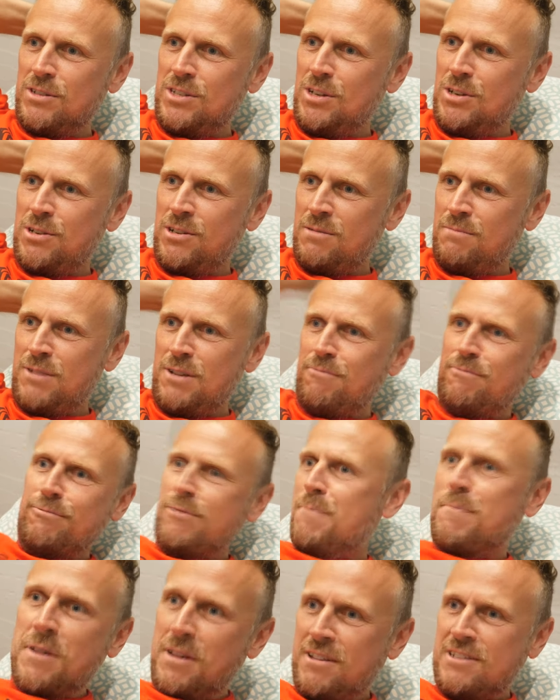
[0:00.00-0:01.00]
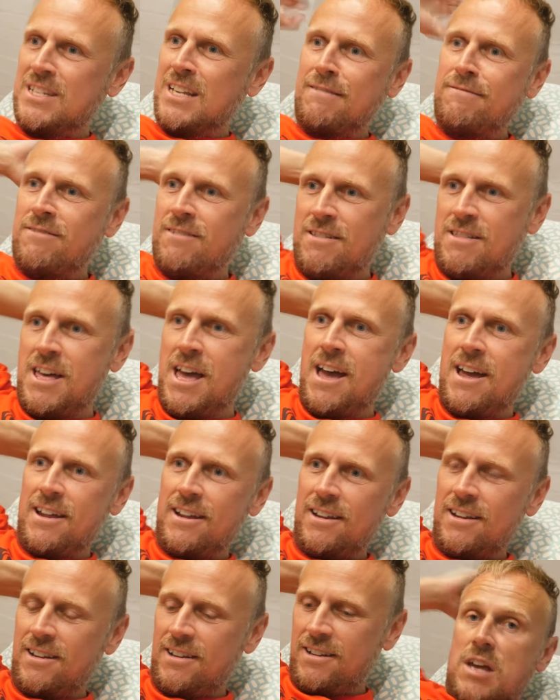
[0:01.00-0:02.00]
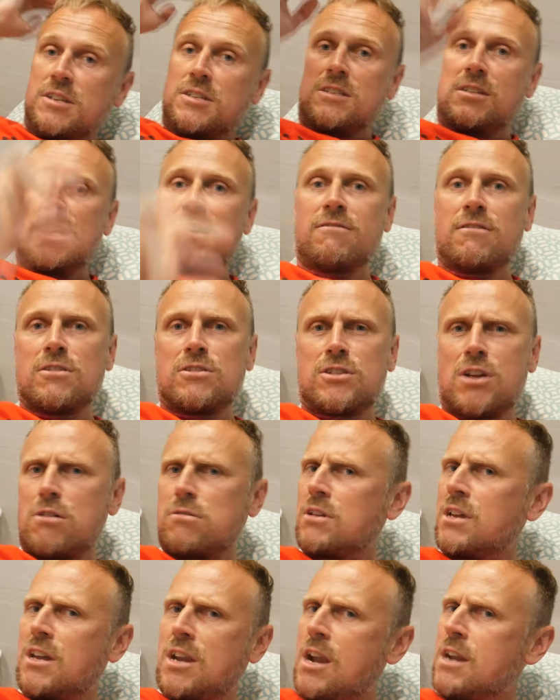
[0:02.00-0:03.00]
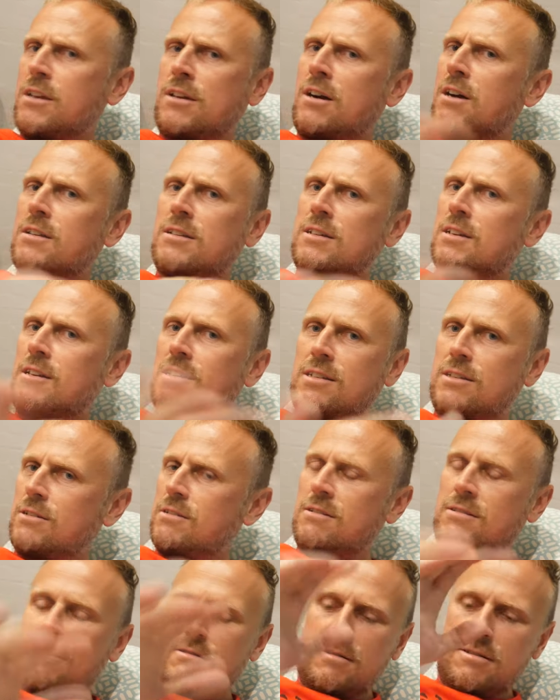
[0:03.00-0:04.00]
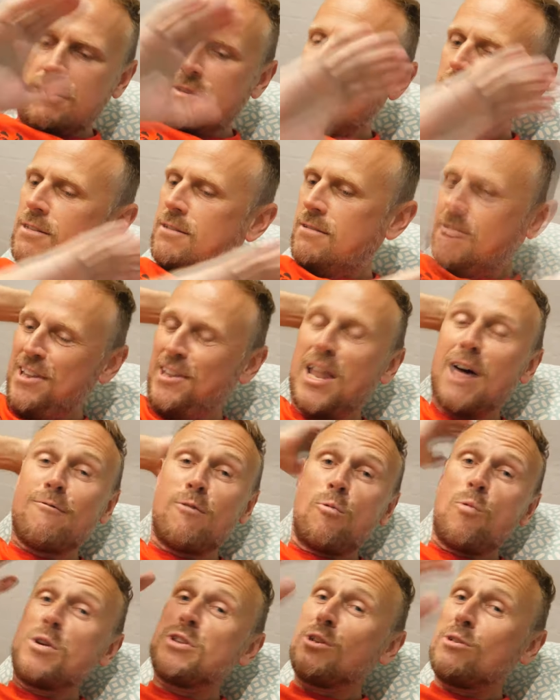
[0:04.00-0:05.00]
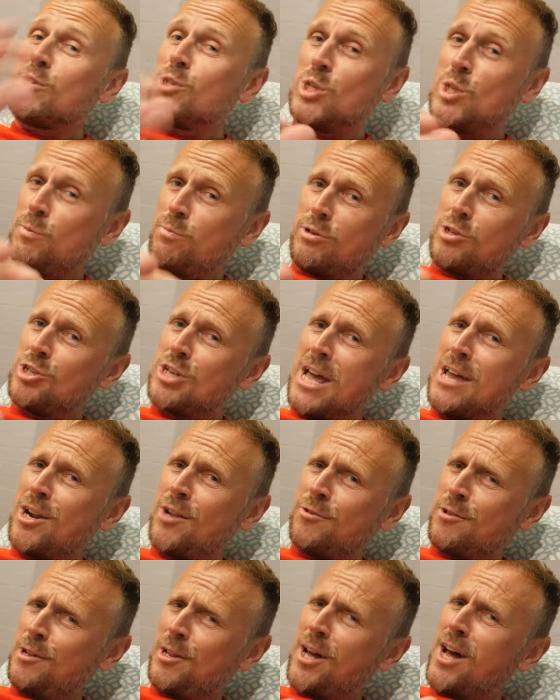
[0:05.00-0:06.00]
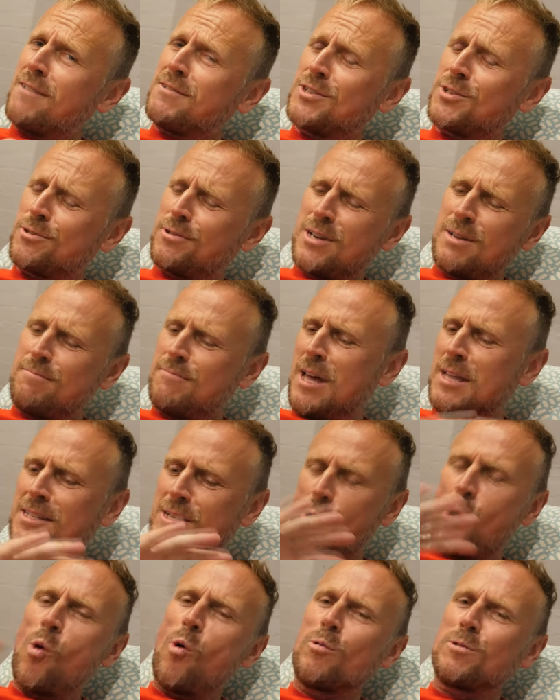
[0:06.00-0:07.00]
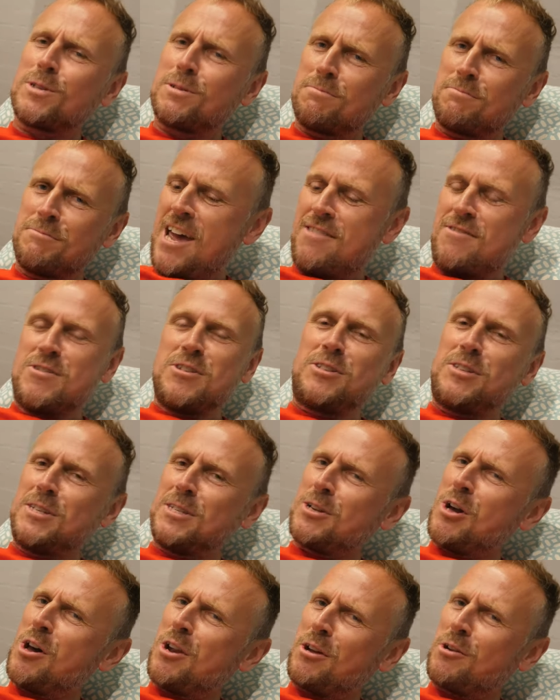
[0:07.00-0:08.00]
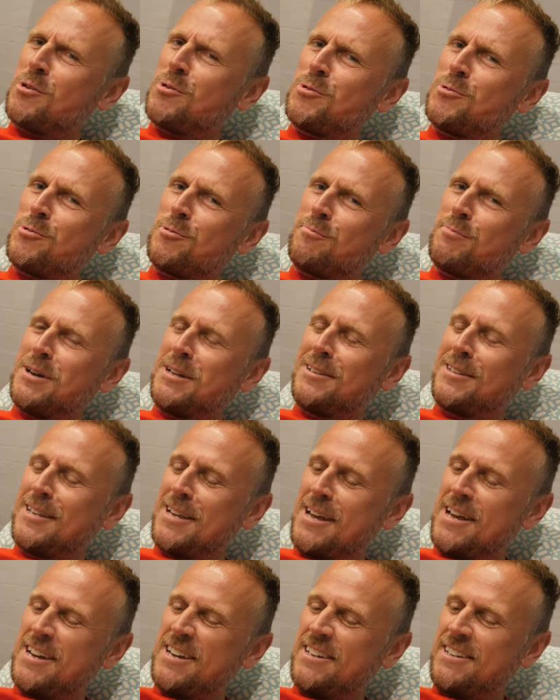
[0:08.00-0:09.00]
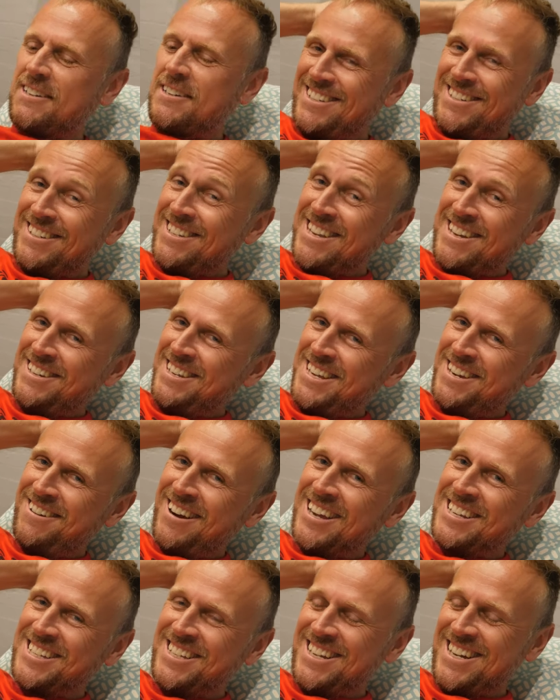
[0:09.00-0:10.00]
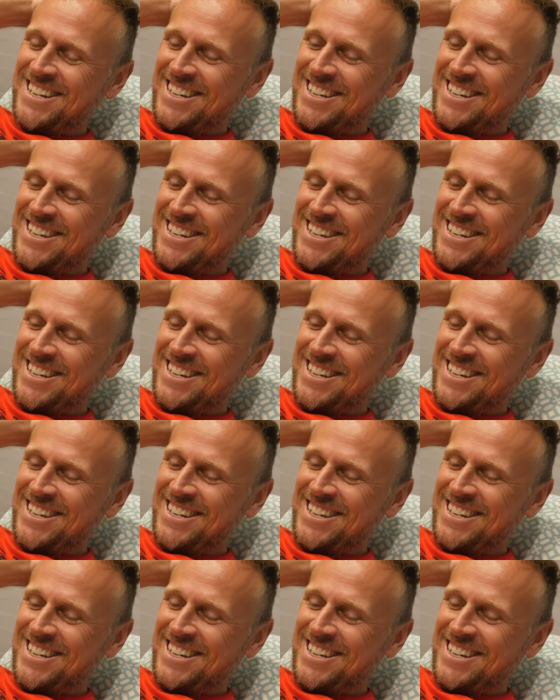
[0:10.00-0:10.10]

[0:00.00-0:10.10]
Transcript: Because you couldn't be ripping stuff like that. Hey, Stephen, don't get any ideas, dude. I love it when you super chat on the live stream. That's awesome. And this is kind of cool, but let's not get any crazy